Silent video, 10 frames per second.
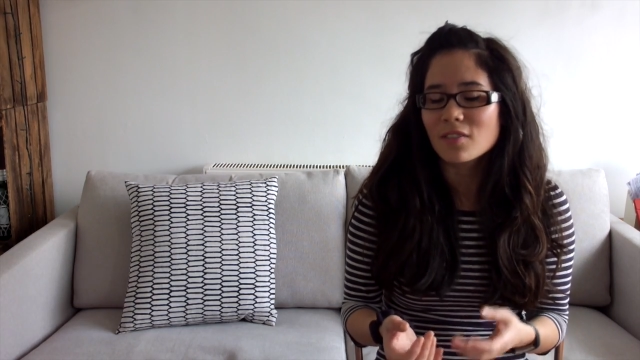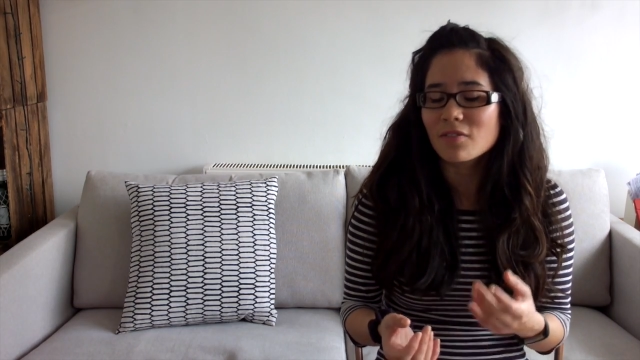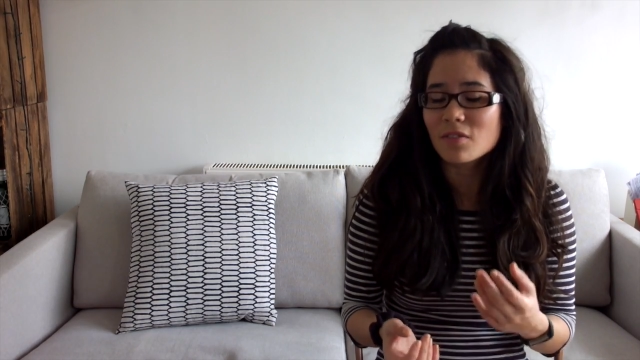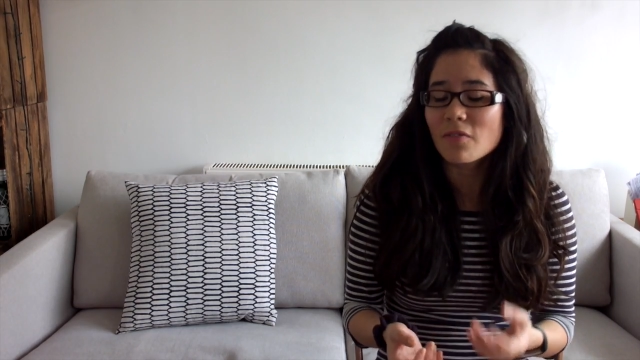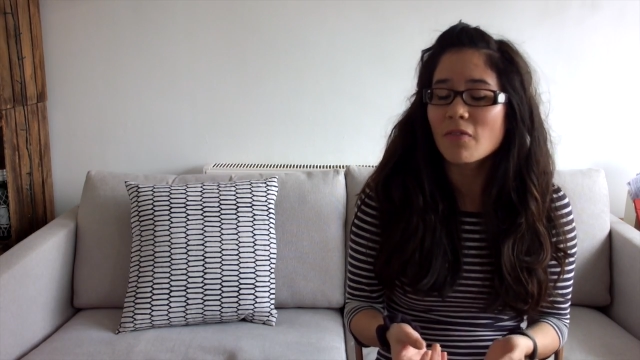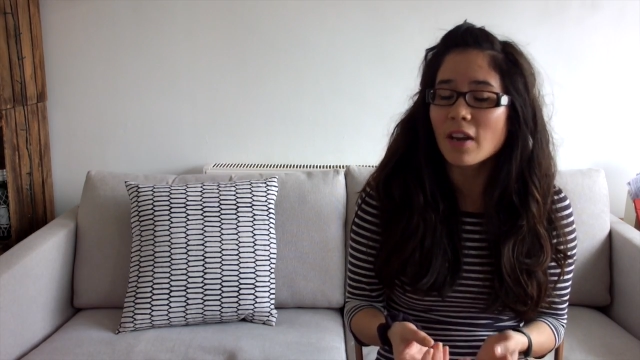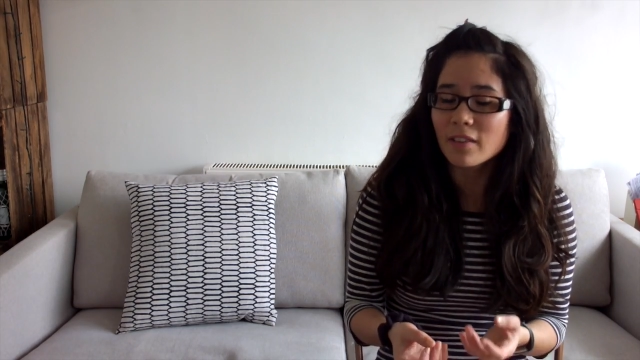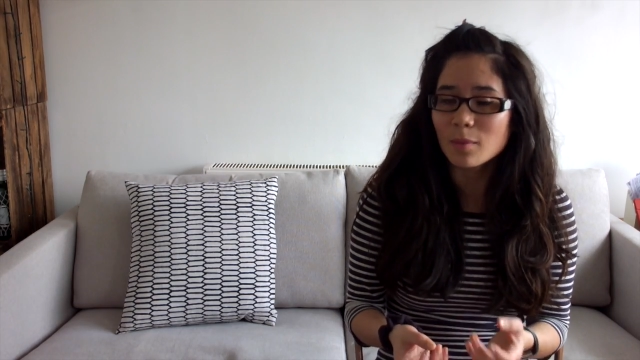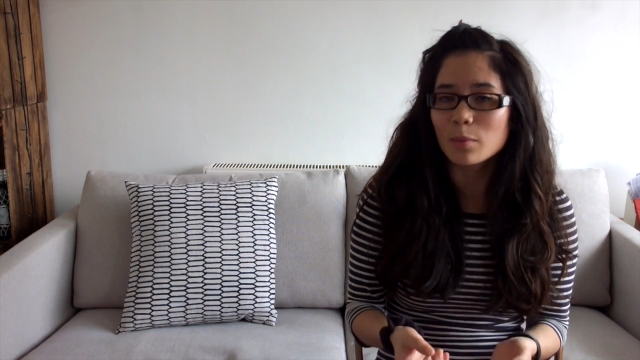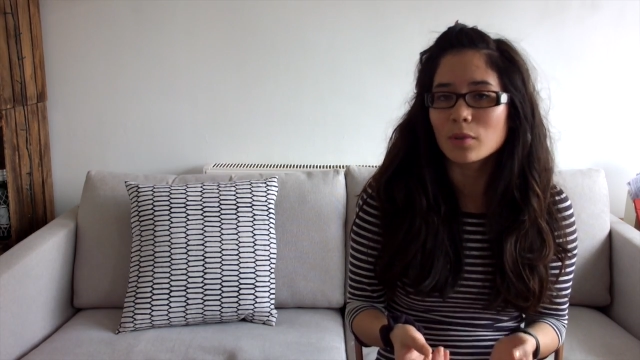It's a
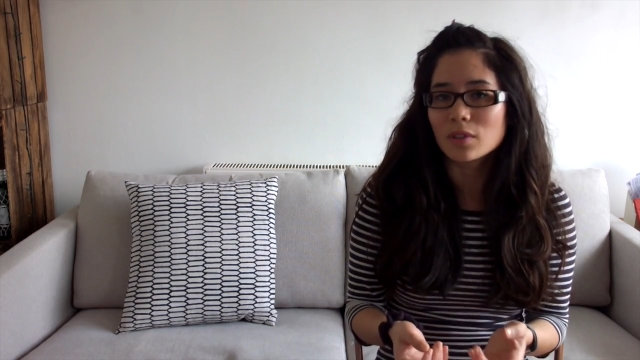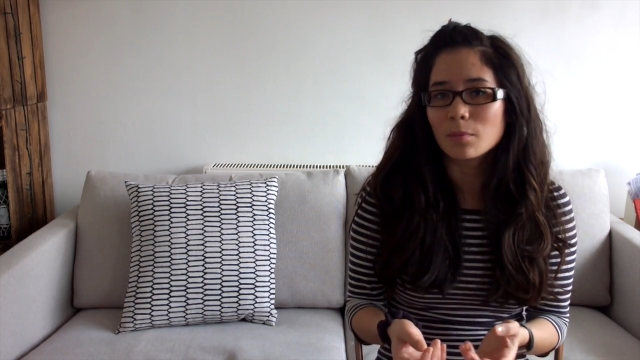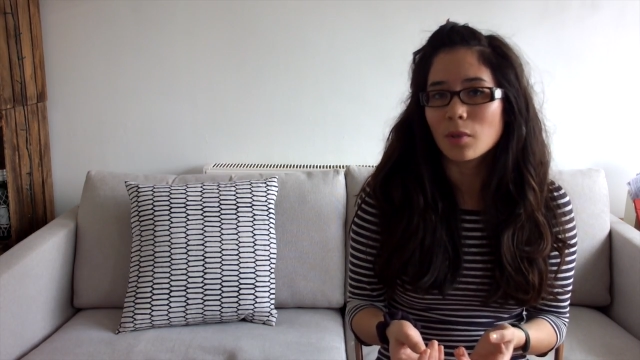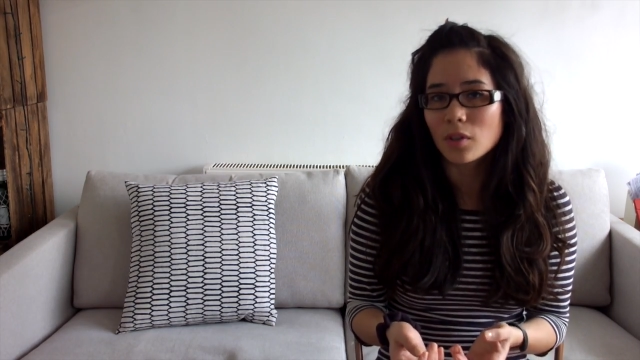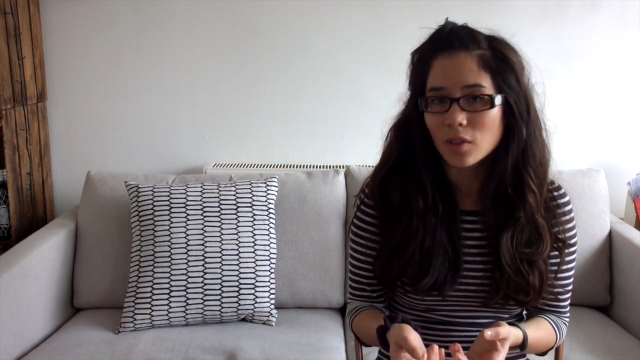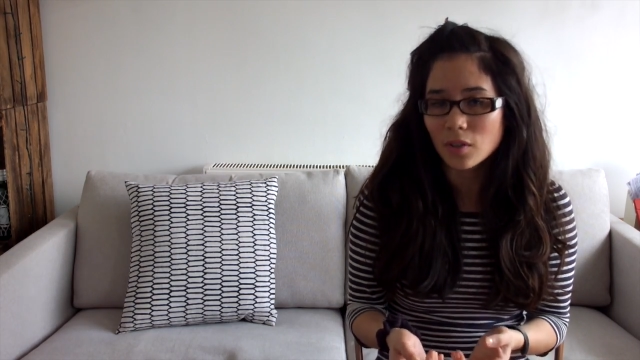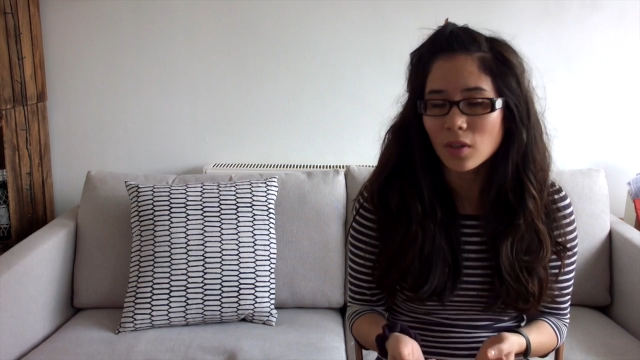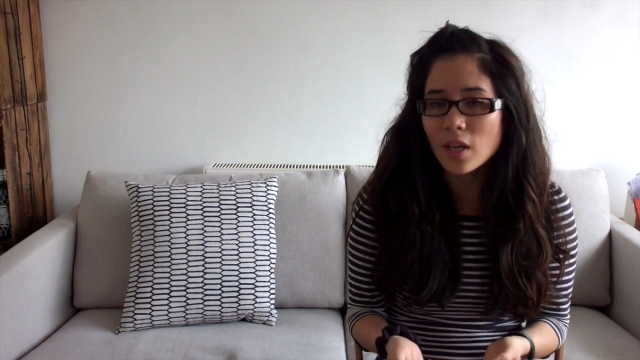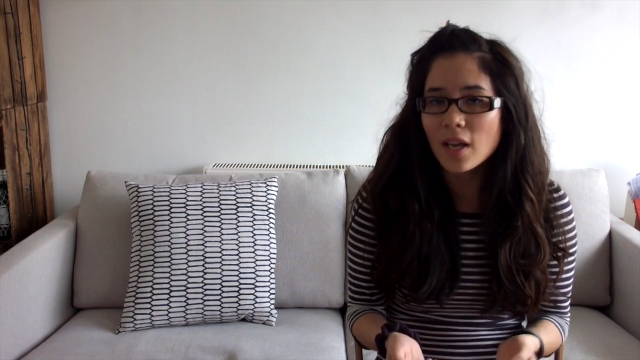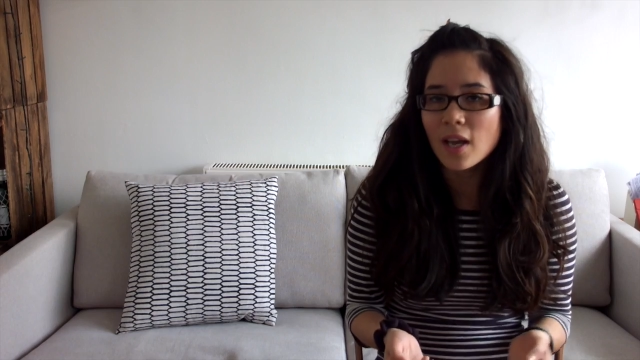very important molecule,